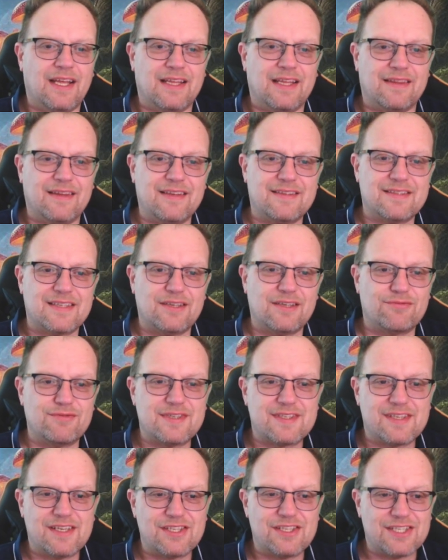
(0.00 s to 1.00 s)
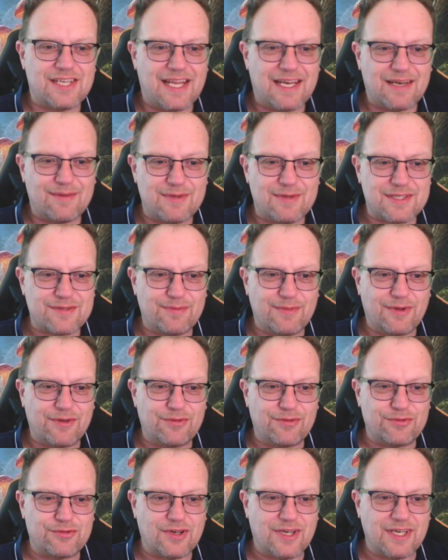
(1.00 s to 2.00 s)
In this uh, Resurgent Animus, we might
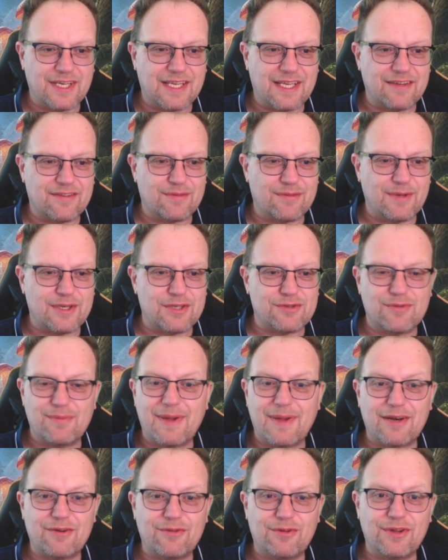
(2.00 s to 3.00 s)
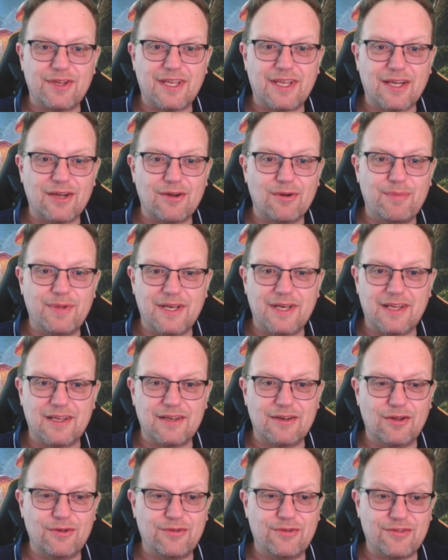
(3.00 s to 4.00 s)
as well try and get some extra mana on the go, a bit
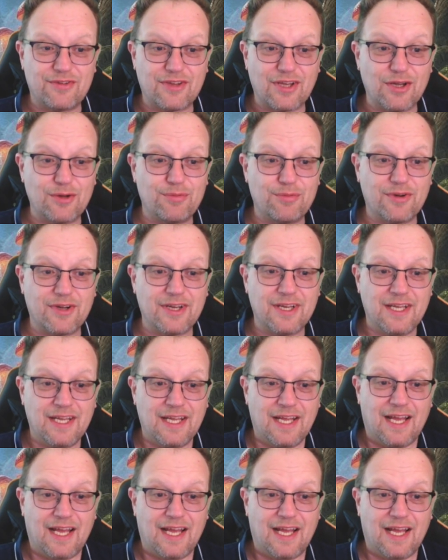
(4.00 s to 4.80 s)
like Lotus Cobra.